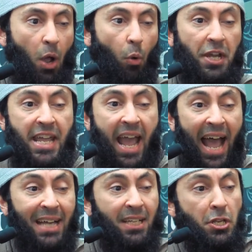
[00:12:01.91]
When he
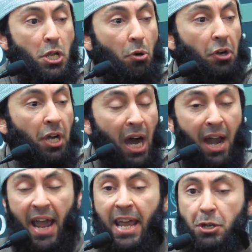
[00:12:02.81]
has a newer
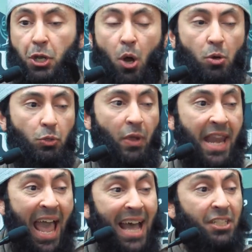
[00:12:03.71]
car and I don't.
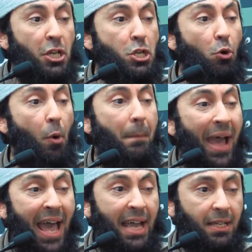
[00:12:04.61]
When he has a newer
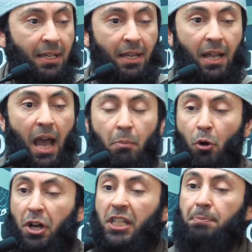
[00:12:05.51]
bag, a
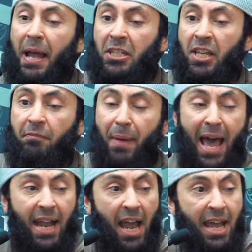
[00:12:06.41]
more expensive
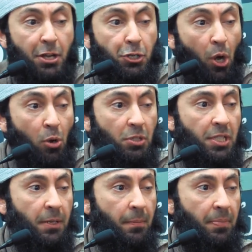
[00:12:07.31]
bag and I don't.